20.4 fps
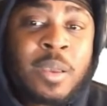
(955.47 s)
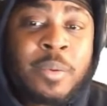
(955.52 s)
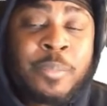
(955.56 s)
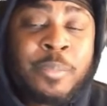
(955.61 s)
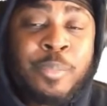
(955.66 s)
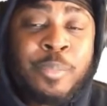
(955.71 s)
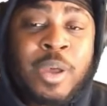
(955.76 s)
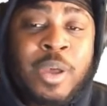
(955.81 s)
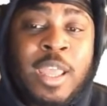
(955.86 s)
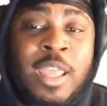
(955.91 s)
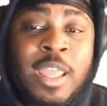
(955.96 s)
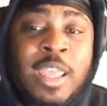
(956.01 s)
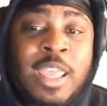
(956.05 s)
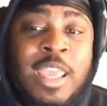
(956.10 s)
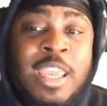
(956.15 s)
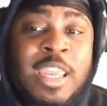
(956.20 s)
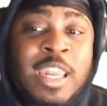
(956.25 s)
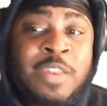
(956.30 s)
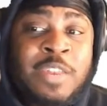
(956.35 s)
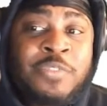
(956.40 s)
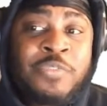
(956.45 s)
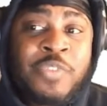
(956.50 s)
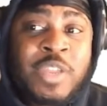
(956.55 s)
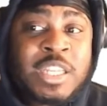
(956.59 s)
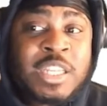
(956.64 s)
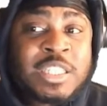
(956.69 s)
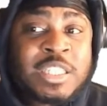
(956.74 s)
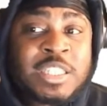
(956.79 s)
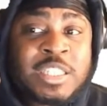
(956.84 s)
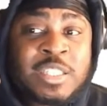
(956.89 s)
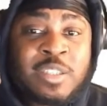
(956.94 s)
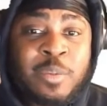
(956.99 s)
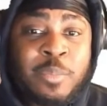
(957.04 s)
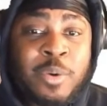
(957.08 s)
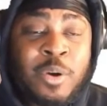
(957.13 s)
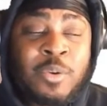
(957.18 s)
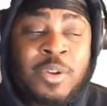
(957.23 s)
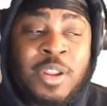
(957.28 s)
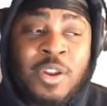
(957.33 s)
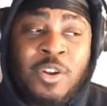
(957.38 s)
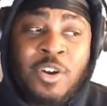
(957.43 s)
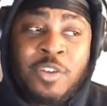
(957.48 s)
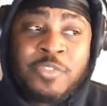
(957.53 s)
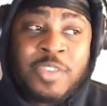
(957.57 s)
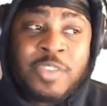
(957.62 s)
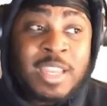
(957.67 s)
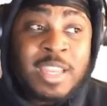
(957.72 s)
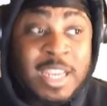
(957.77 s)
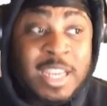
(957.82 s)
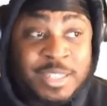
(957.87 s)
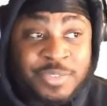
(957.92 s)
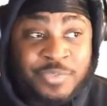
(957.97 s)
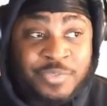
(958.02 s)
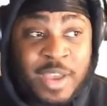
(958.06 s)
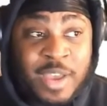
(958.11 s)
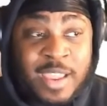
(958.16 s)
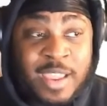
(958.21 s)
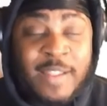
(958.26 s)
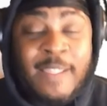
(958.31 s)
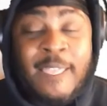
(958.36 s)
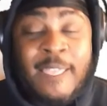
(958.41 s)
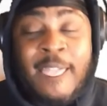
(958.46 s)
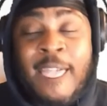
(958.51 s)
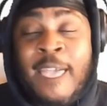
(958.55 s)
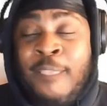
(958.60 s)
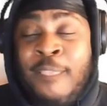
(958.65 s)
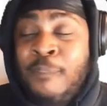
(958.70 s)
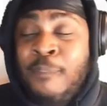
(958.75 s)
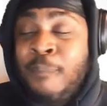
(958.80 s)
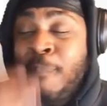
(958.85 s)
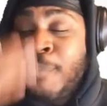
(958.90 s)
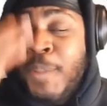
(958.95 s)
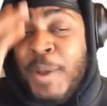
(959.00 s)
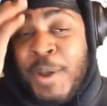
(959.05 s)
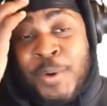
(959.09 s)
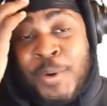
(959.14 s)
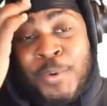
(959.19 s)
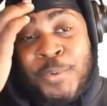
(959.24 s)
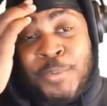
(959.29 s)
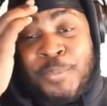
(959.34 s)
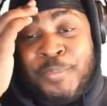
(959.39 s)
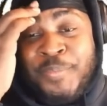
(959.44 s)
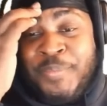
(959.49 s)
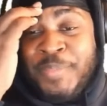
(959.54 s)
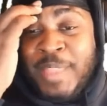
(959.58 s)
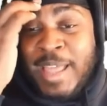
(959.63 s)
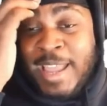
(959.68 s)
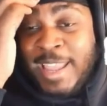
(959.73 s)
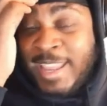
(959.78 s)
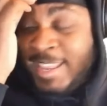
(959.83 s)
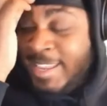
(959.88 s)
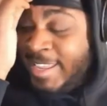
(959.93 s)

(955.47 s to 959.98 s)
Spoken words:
But he didn't finish his opponent off in his fight. I don't know, like,